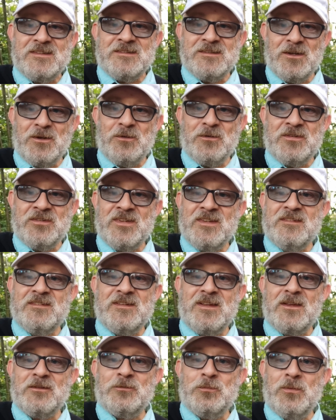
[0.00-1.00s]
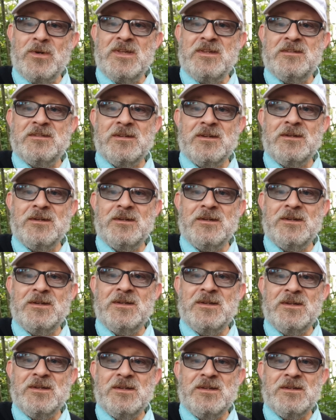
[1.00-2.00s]
So since last winter,
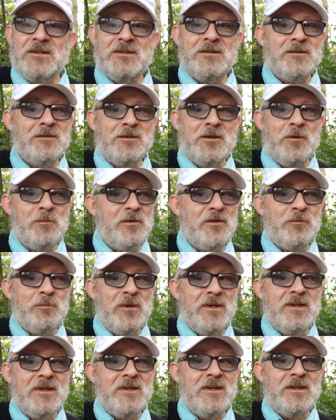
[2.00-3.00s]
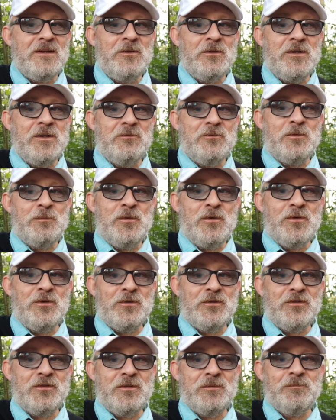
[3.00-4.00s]
nobody's been in it looking for
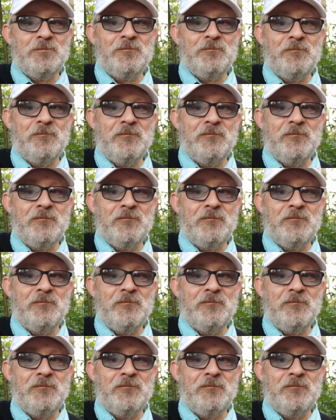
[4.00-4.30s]
balls.